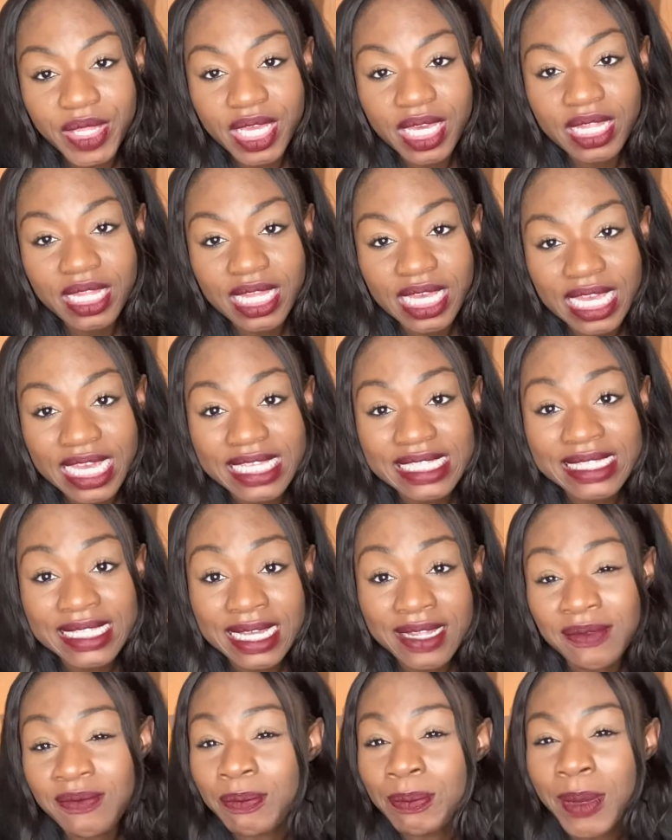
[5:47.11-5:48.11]
Like I
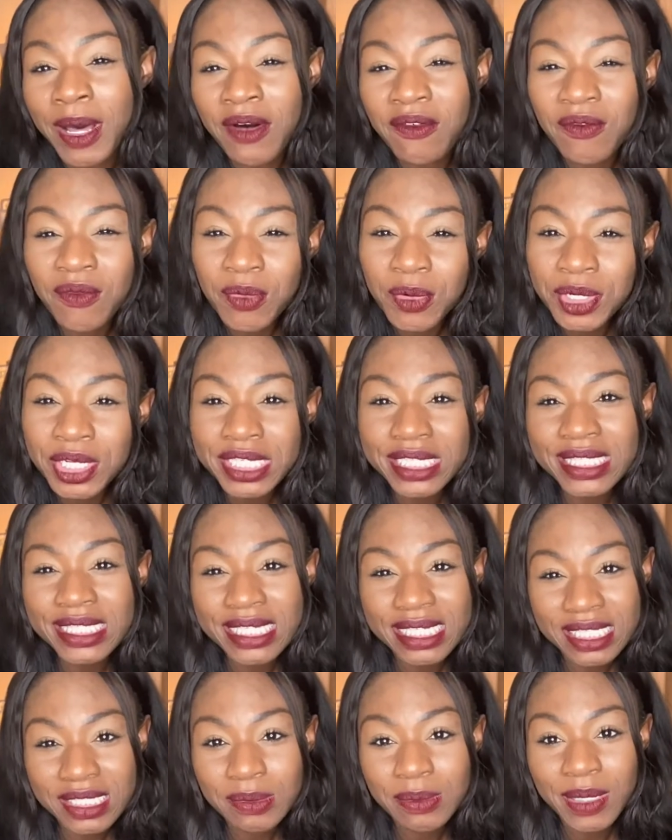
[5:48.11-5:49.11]
said, about 4 to
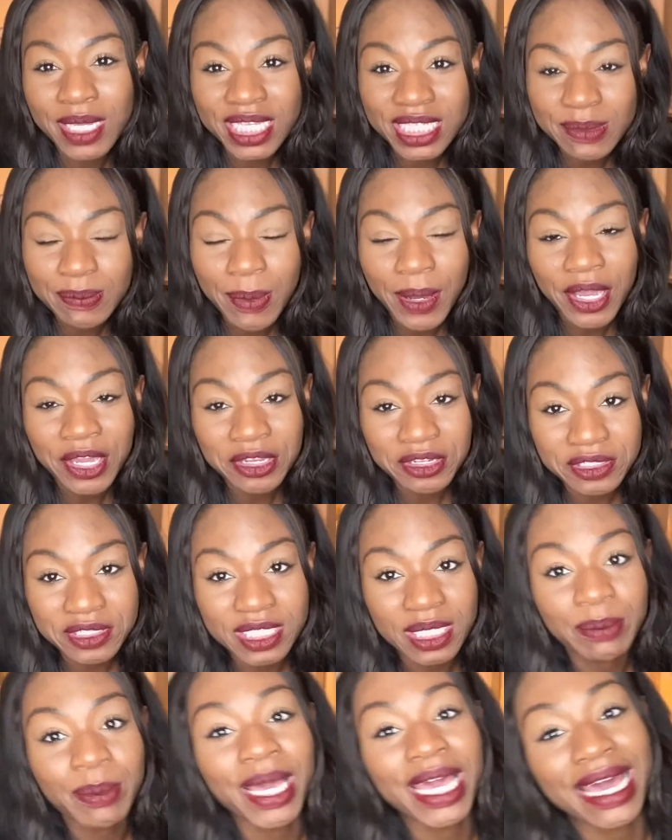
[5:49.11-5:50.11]
6 weeks prior
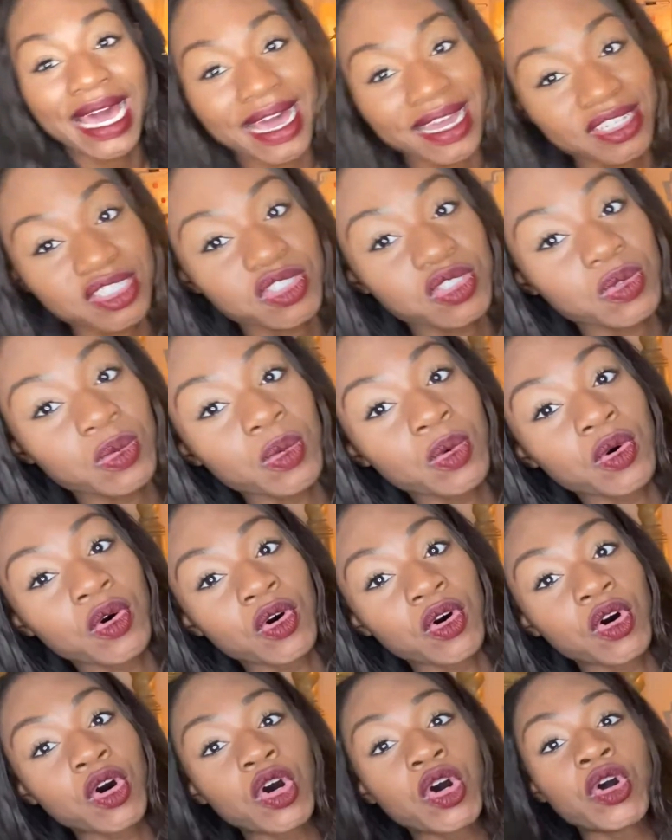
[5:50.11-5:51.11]
to my
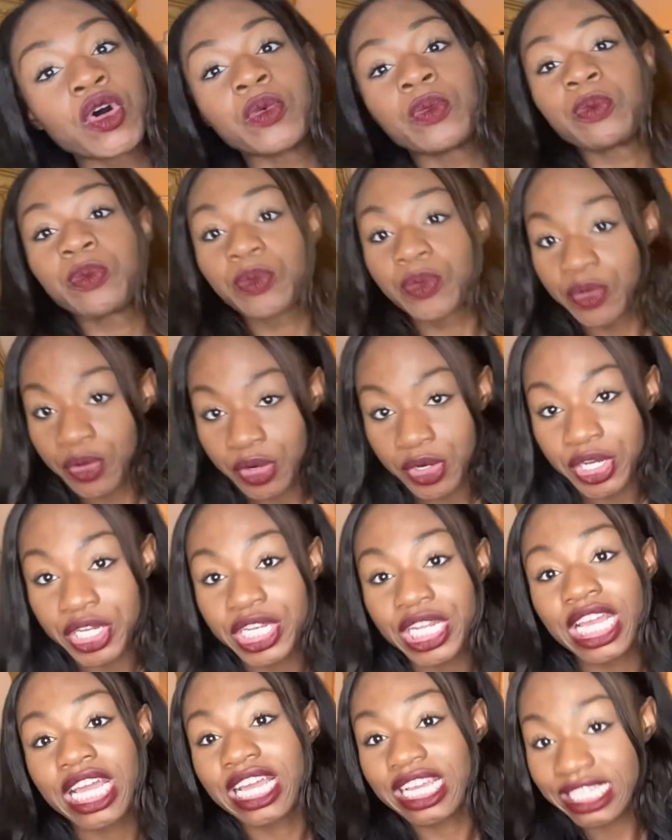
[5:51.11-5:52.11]
actual
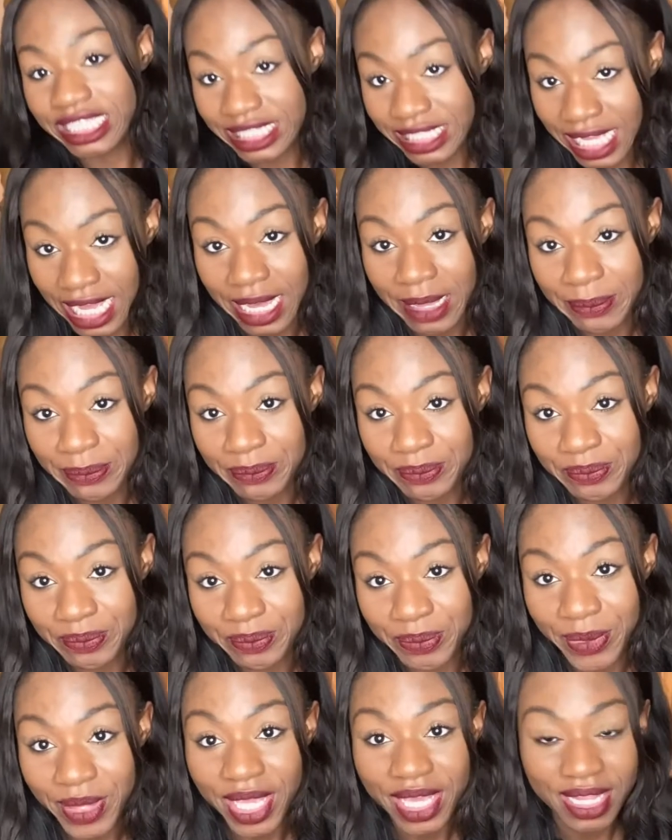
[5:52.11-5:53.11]
board exam,
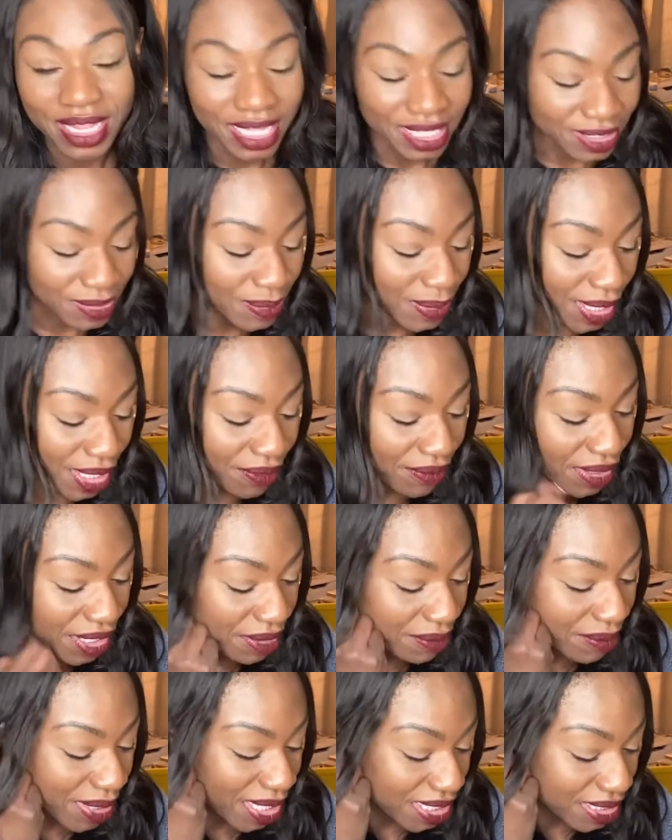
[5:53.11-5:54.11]
and that's what I
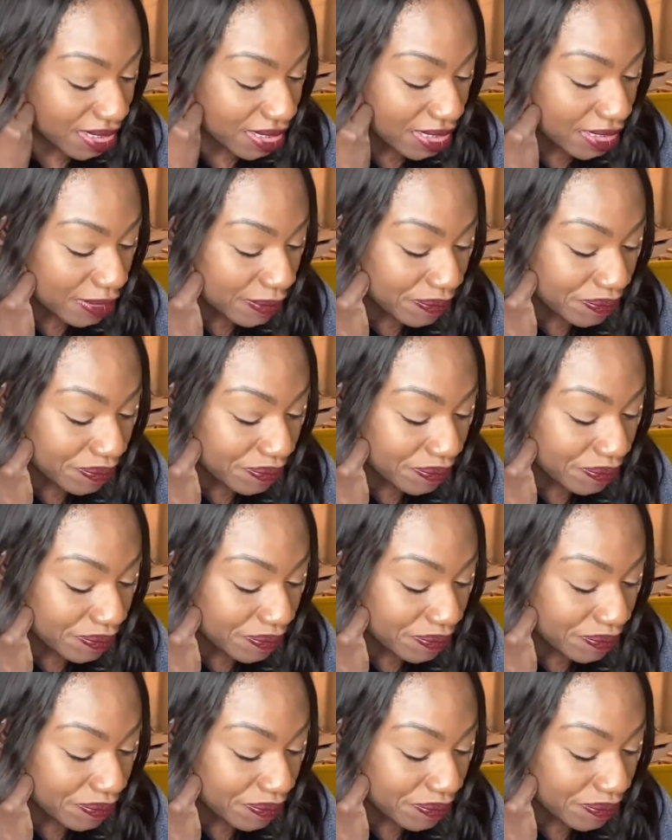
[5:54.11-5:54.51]
recommend.